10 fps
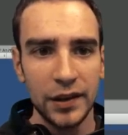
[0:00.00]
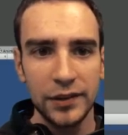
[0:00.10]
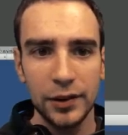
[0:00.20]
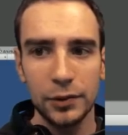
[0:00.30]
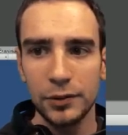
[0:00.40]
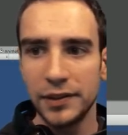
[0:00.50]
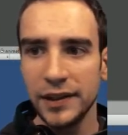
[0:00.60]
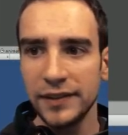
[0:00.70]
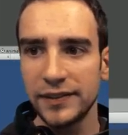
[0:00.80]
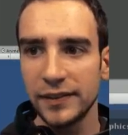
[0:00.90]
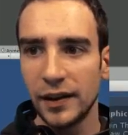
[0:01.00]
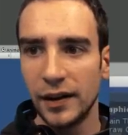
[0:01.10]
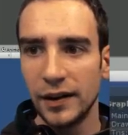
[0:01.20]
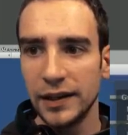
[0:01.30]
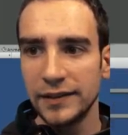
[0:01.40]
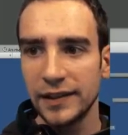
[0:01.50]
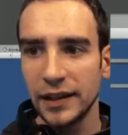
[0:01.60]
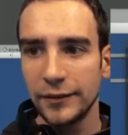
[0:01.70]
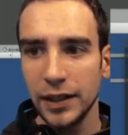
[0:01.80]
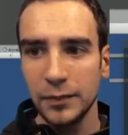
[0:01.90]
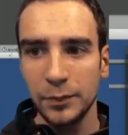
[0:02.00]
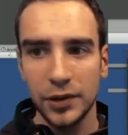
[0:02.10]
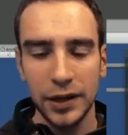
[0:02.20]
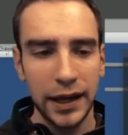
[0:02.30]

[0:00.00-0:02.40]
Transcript: So this uh, inside of input,